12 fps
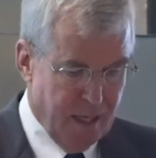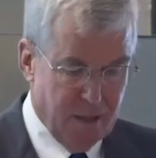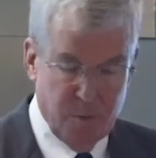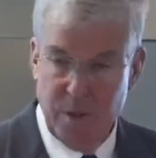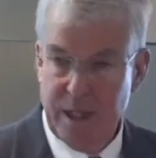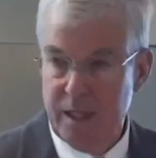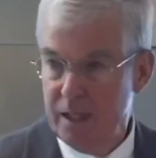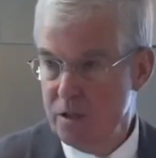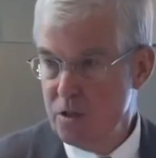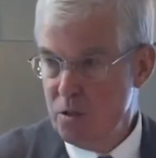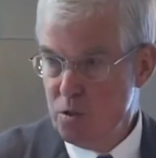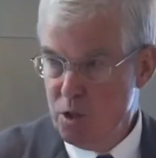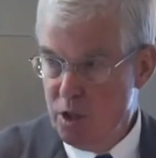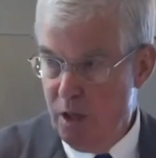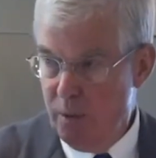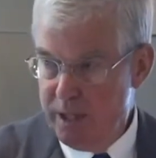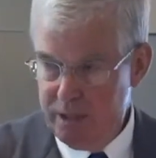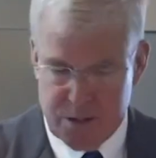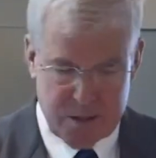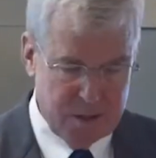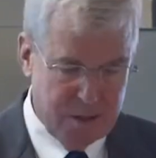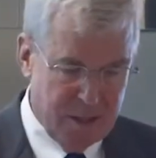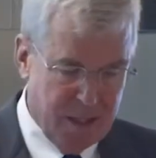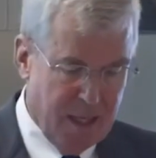Rick and Susan Goings,
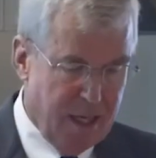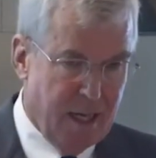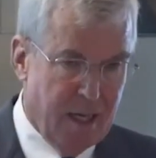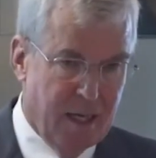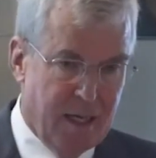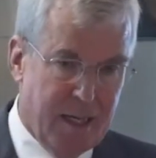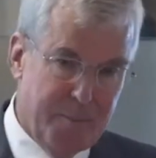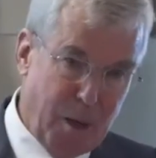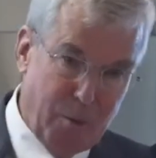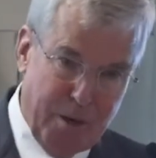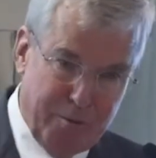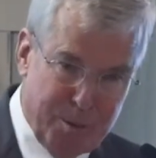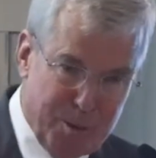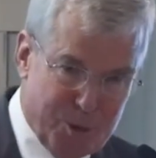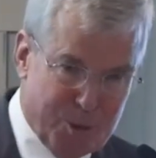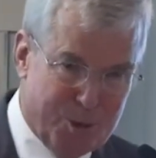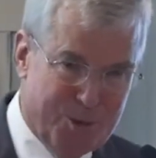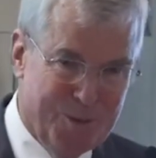and my wife, Bruce.